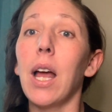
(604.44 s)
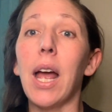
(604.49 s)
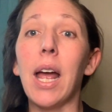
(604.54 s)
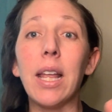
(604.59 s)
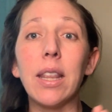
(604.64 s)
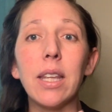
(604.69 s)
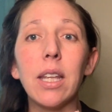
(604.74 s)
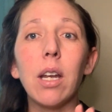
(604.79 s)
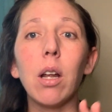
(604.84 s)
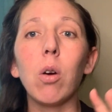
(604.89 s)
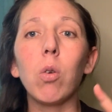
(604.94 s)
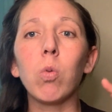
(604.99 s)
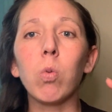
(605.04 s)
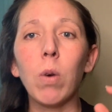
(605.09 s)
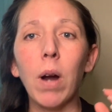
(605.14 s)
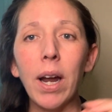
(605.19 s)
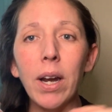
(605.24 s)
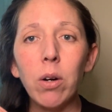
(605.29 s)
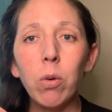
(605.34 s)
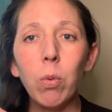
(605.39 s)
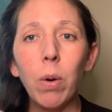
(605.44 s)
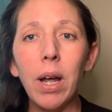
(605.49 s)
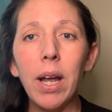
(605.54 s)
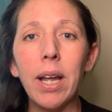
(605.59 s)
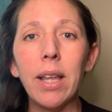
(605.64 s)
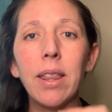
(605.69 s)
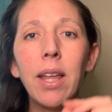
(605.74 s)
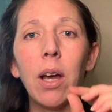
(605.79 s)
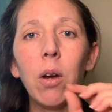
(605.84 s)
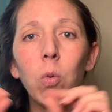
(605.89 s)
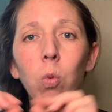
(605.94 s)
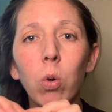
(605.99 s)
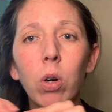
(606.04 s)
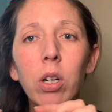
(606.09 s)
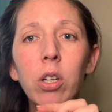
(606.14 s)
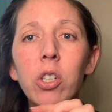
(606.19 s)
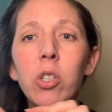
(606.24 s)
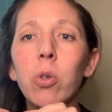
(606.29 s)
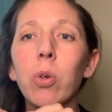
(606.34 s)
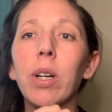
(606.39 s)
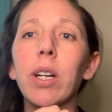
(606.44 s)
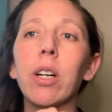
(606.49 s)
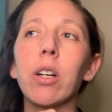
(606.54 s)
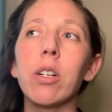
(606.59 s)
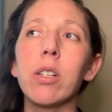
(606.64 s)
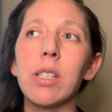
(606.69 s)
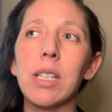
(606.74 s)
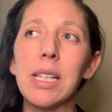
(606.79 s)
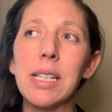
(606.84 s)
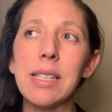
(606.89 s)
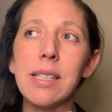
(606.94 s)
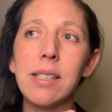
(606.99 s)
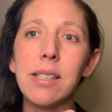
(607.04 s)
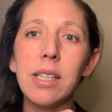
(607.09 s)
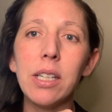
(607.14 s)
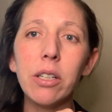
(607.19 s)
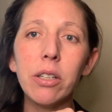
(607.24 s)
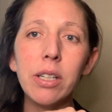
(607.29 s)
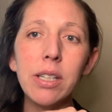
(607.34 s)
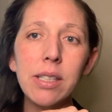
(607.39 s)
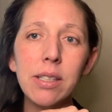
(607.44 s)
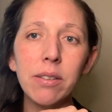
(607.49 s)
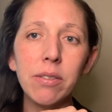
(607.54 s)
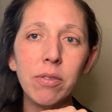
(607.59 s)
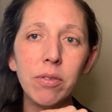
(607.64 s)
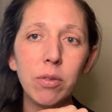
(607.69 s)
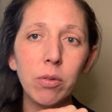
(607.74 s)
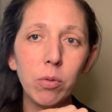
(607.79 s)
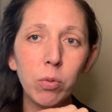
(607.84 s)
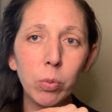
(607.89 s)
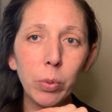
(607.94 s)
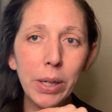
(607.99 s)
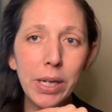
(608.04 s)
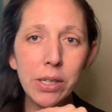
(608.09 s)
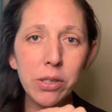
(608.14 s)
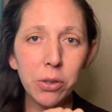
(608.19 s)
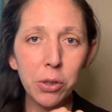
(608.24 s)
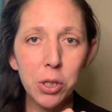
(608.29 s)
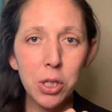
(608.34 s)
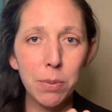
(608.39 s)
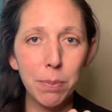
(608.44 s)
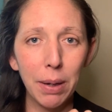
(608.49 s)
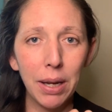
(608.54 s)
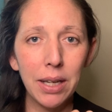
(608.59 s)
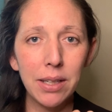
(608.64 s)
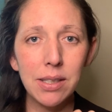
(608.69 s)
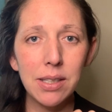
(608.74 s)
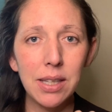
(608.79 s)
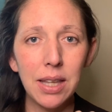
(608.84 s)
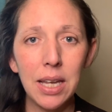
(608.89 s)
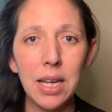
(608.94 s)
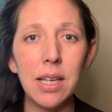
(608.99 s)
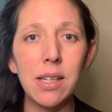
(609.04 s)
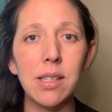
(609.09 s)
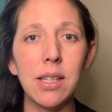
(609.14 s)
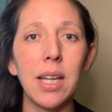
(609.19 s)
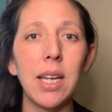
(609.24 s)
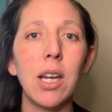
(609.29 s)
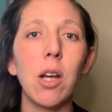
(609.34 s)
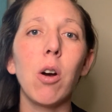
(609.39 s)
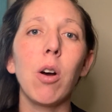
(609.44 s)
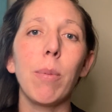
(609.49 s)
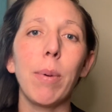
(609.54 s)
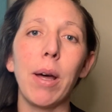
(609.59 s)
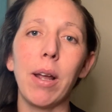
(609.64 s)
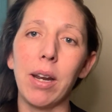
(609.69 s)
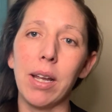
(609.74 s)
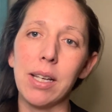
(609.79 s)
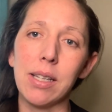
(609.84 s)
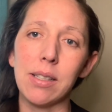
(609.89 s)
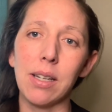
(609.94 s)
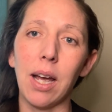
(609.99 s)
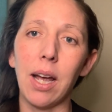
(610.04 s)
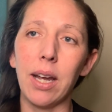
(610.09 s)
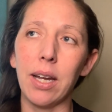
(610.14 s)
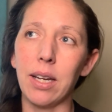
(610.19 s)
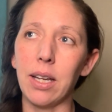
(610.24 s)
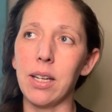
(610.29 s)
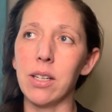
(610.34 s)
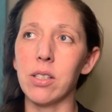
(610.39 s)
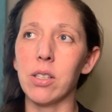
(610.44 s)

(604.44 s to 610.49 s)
And then right away, that word triggers a series of research-based things they know about anxiety.